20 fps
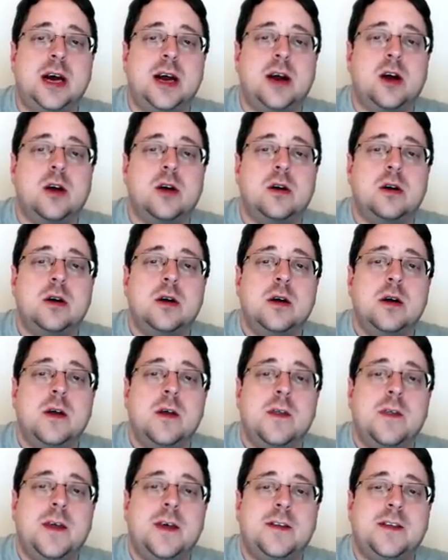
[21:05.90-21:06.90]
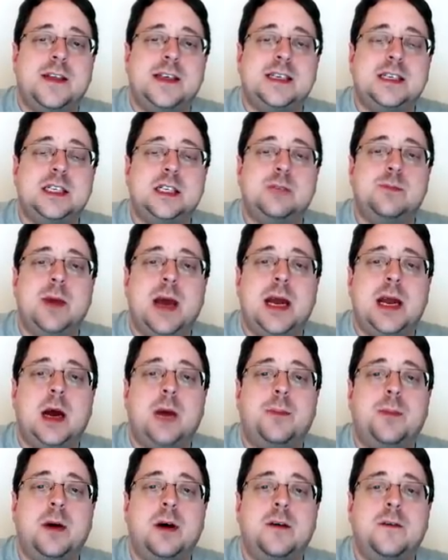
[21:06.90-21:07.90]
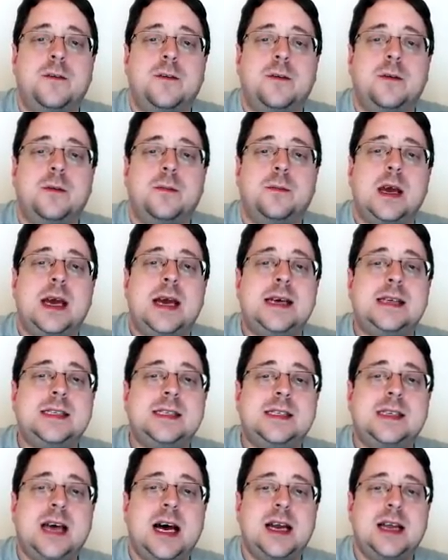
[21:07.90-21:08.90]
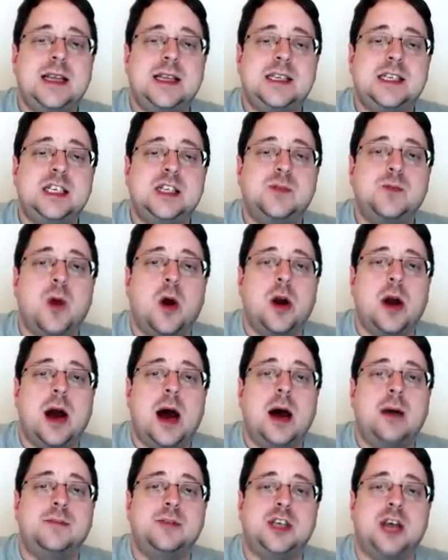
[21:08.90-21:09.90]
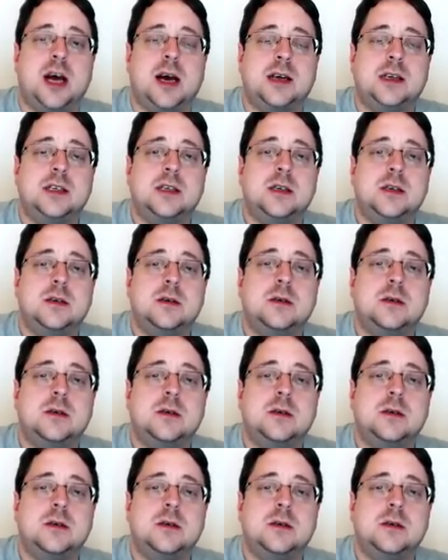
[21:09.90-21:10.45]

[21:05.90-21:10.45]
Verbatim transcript: layer that this is made up of, inside of this smart object,